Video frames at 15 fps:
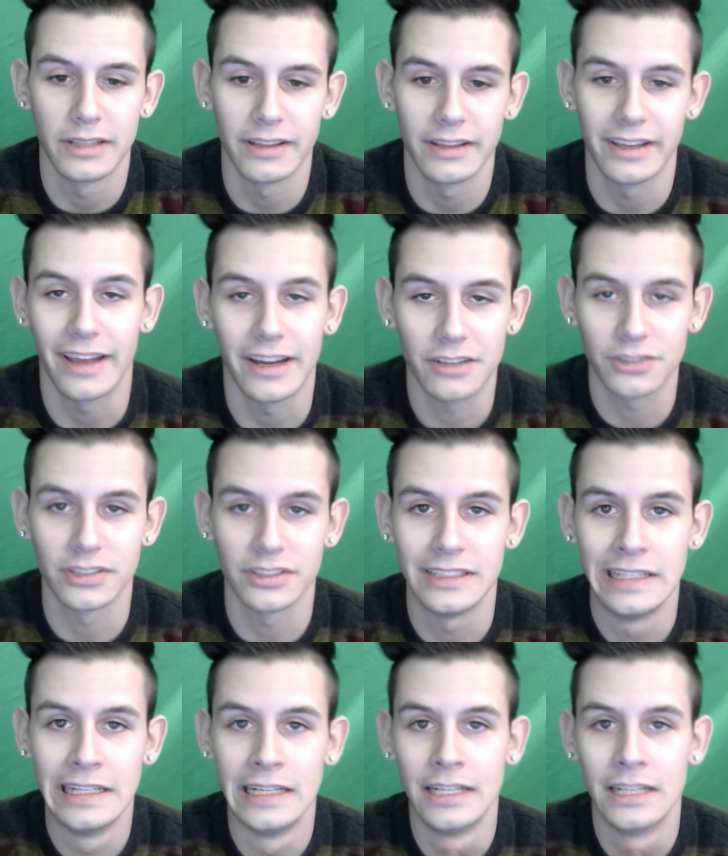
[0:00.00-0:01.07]
like actually
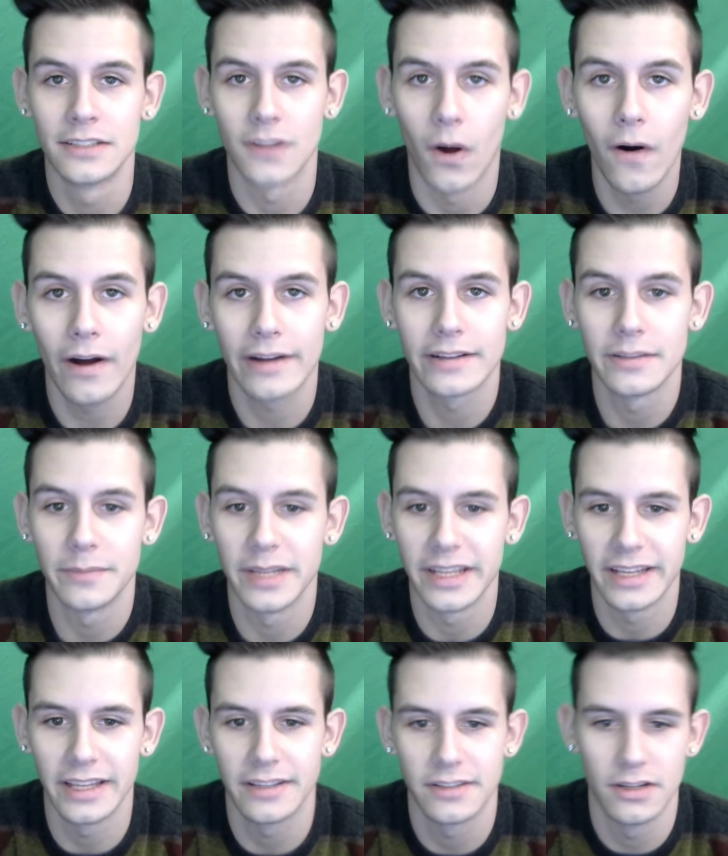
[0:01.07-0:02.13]
talk to me
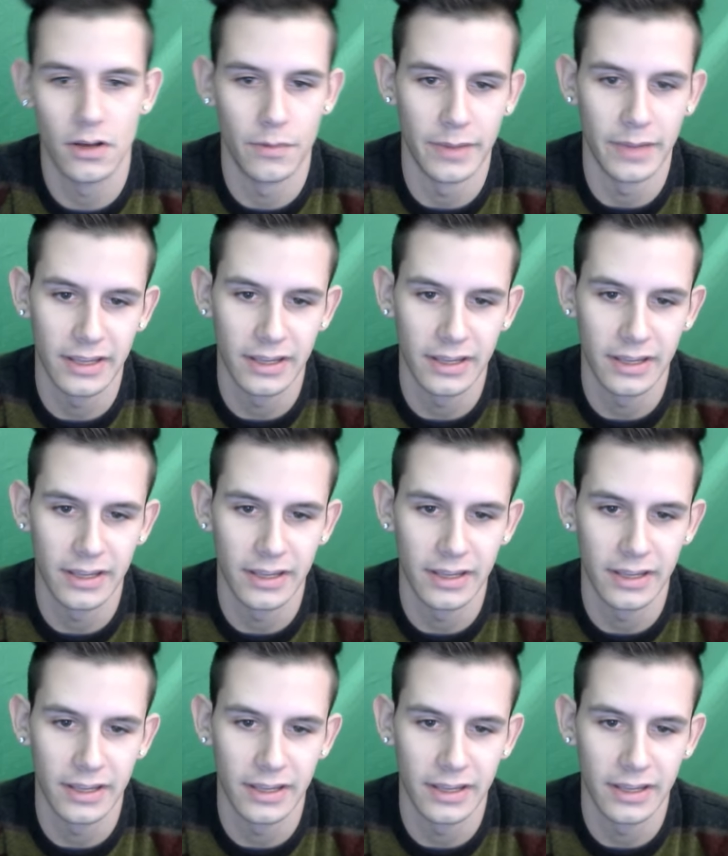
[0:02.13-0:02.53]
and get to know me.